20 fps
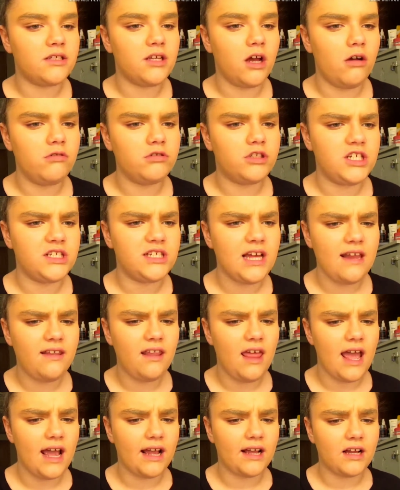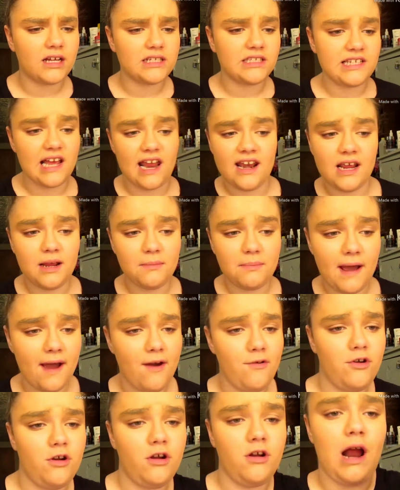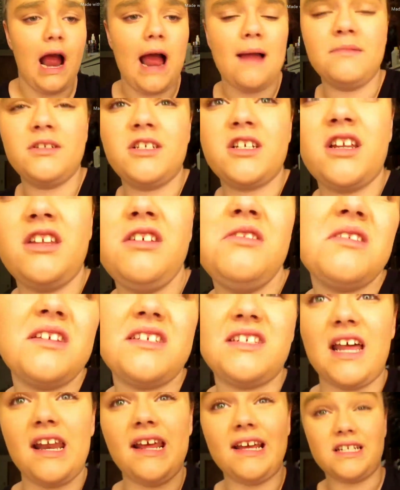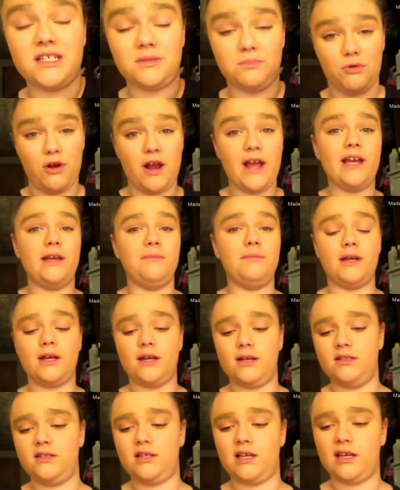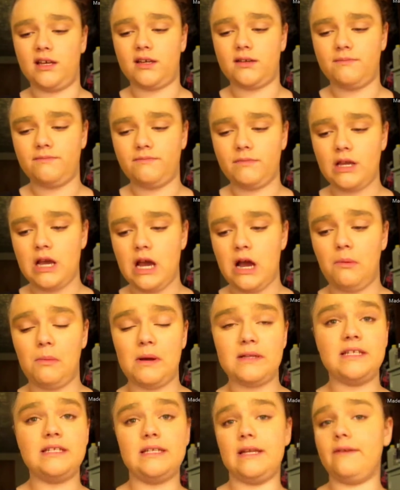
so she's had like a setting powder. I'm just gonna use a setting spray because like what's the